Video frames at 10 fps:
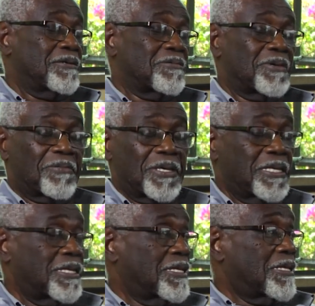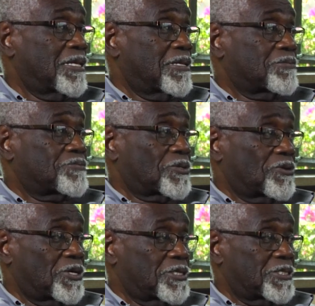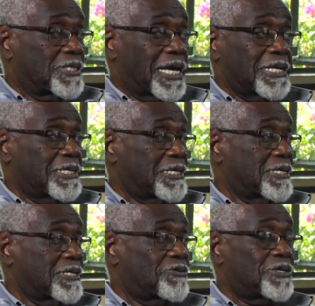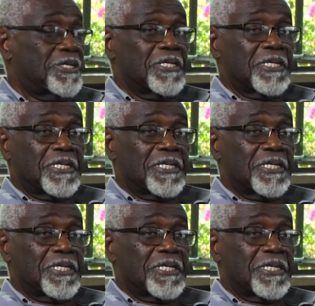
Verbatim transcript: maybe going to 1900,